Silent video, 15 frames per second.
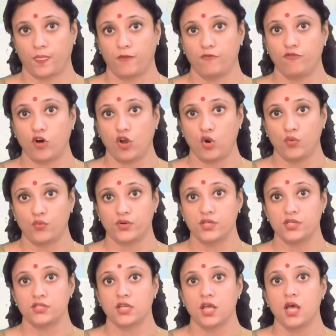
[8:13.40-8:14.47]

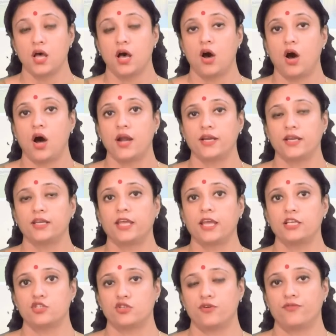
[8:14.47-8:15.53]
followers, or in
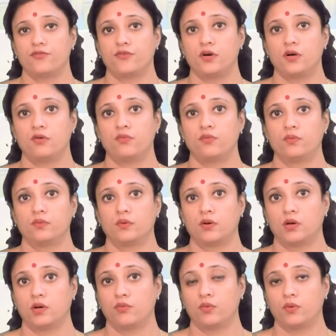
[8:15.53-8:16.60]
case of
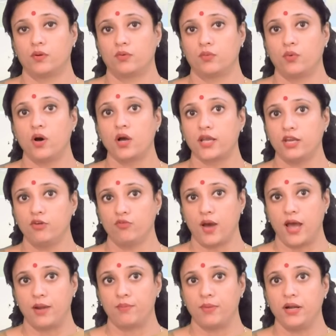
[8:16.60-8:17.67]
work
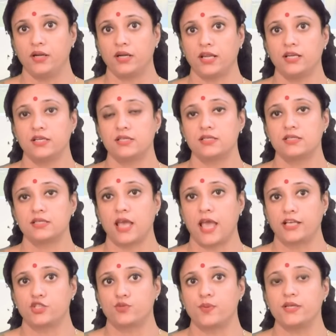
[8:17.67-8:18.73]
environment, it is
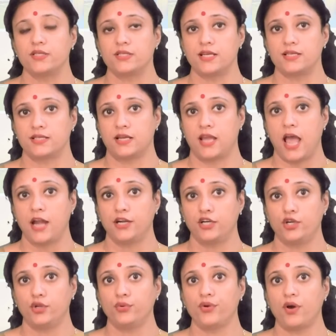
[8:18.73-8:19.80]
expressed as an
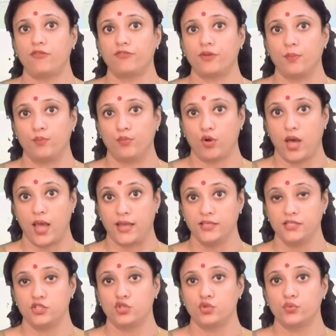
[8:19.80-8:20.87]
attitude of
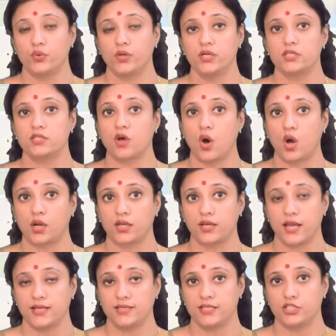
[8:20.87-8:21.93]
employees towards
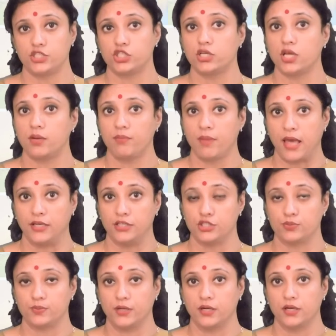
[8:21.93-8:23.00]
organization or
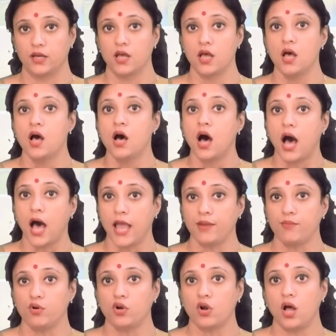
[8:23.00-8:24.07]
management.
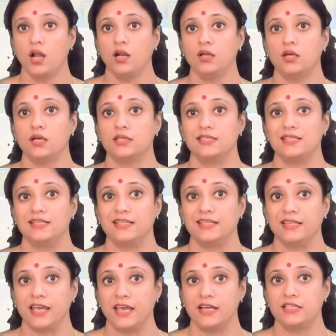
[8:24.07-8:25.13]
High morale
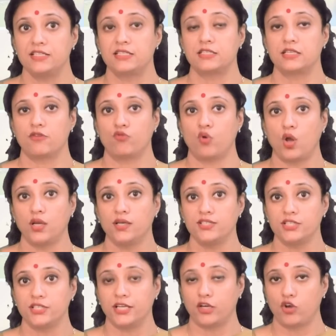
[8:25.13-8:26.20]
delineates
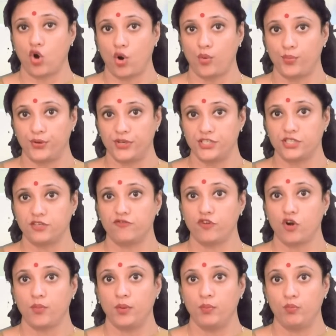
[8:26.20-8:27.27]
voluntary cooperation
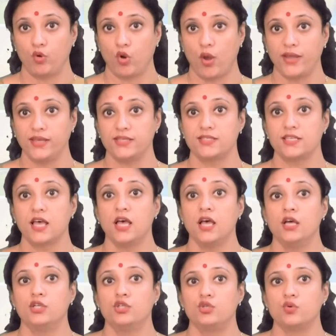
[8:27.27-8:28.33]
from employees
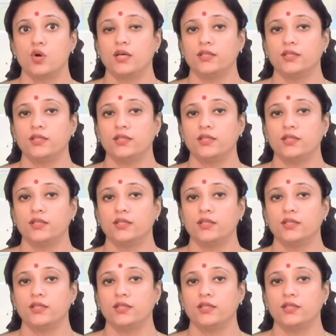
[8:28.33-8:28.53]
to